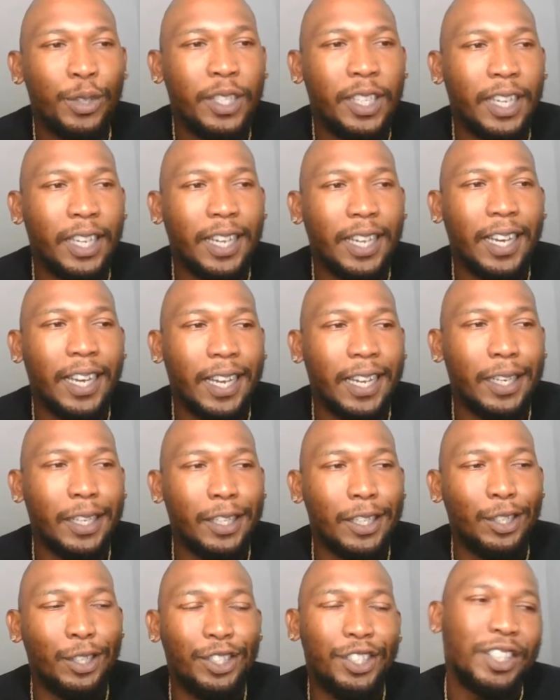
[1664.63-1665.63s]
said, hey,
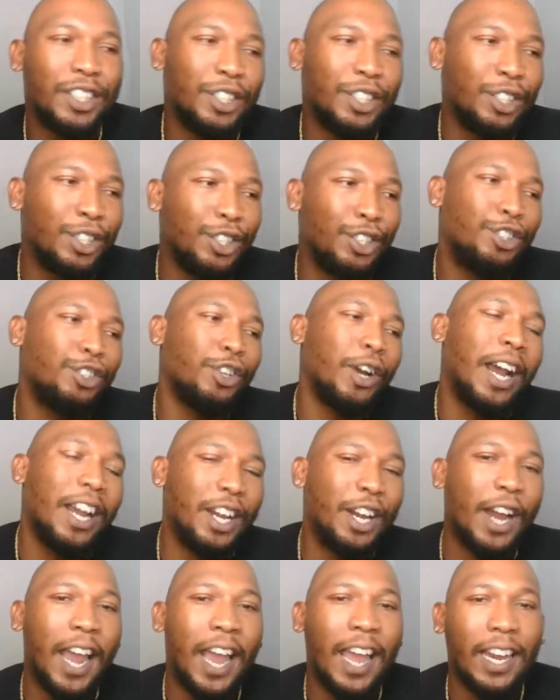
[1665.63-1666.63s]
you try
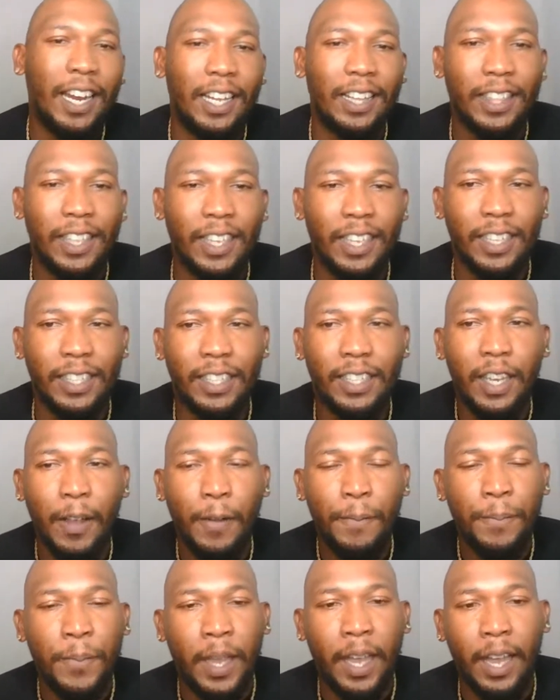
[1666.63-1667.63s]
your hand at
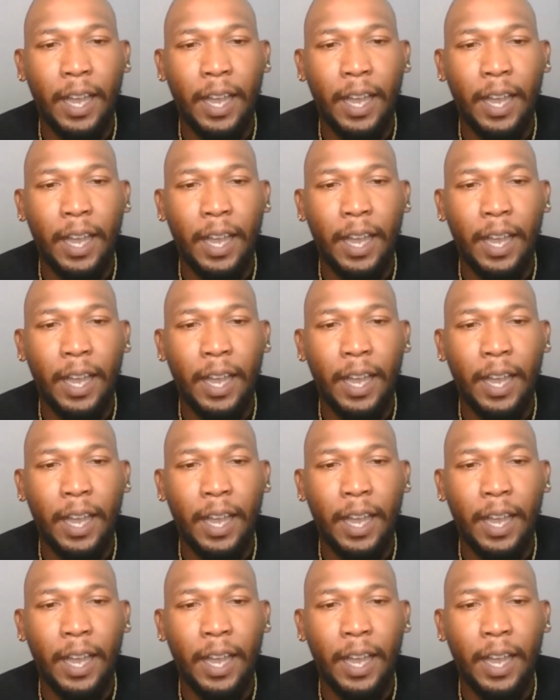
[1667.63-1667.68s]
this.